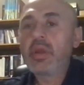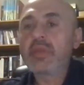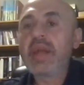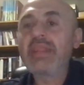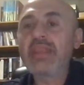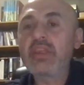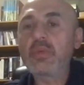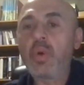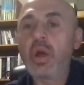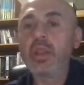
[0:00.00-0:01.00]
is not this
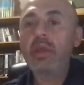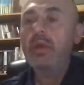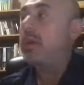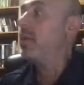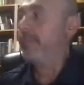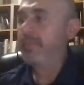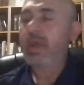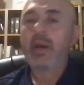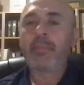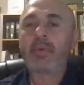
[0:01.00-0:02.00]
open, one open, open.
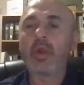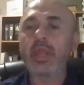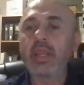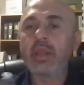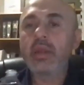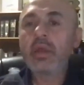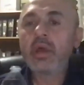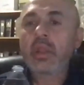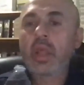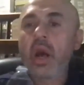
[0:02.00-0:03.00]
a burning
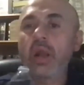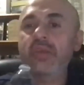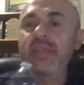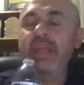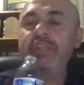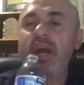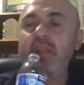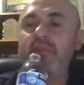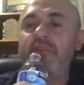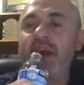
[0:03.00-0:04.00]
log snatched out
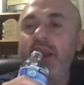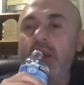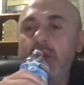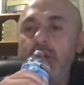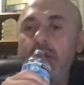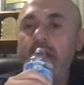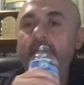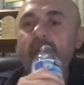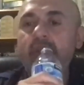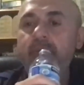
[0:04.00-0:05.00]
of the fire? Now
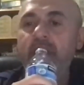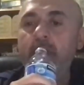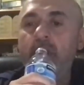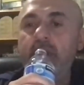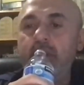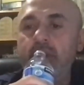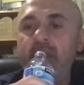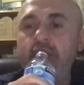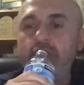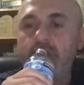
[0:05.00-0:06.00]
let me explain what
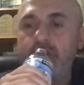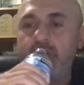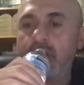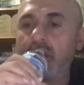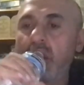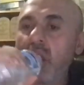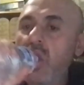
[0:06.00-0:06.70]
the angel just did.